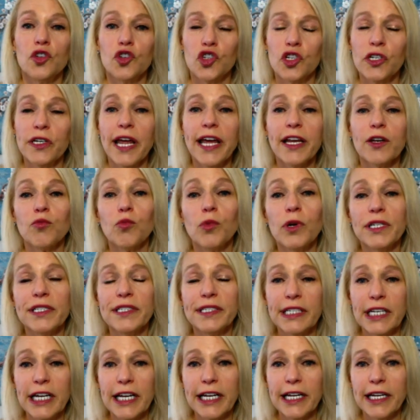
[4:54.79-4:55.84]
Jeanette
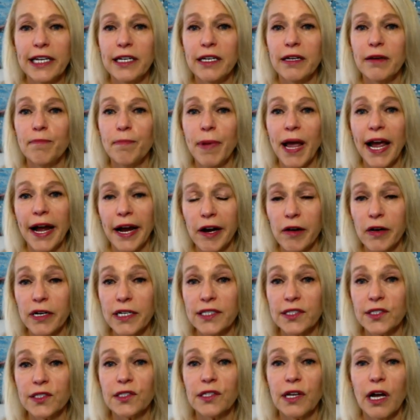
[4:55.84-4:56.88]
was in
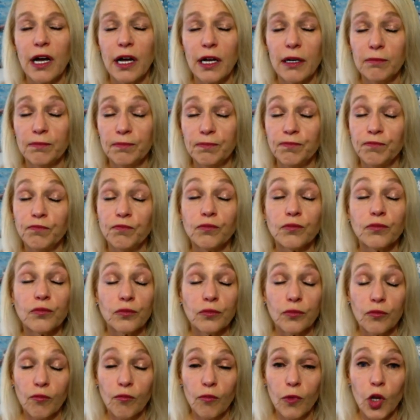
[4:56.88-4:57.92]
Paris um,
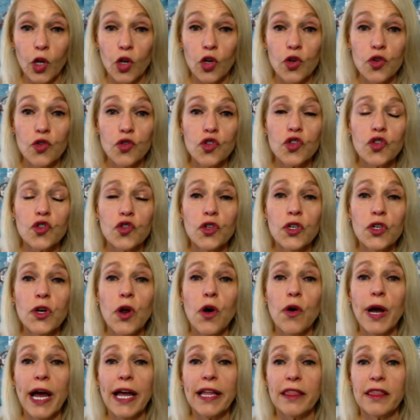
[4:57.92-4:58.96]
you
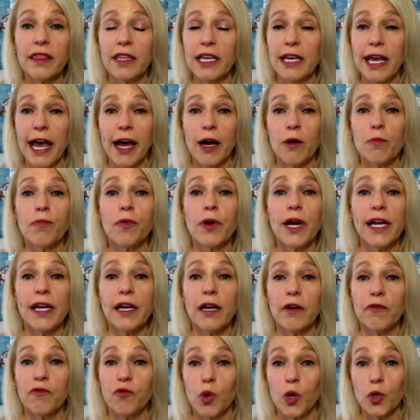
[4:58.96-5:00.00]
know, at the
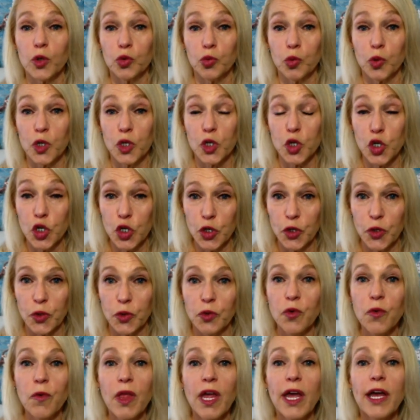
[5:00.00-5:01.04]
outbreak of World War
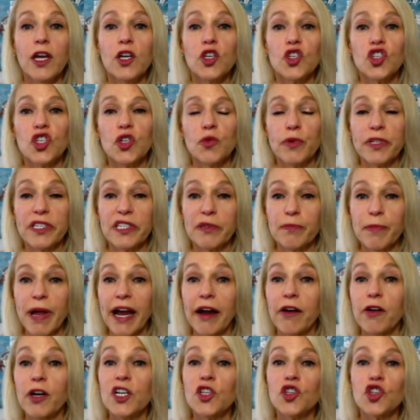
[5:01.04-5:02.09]
II. She was
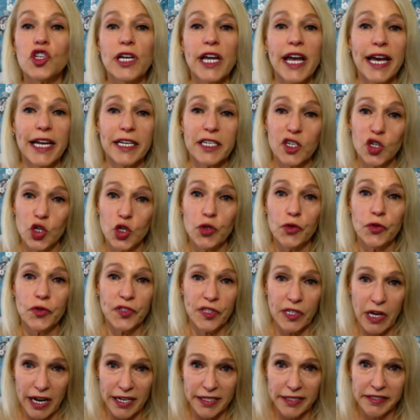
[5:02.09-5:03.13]
married, she had
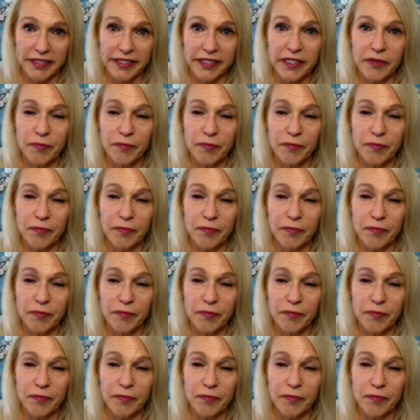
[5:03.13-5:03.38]
two sons.